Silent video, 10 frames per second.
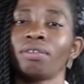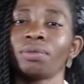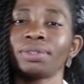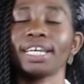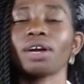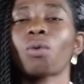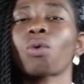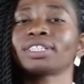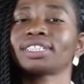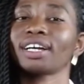we'll take
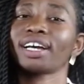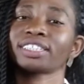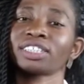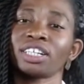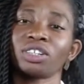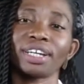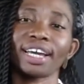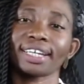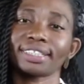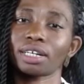water as another
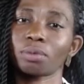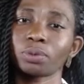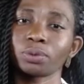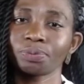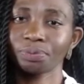example.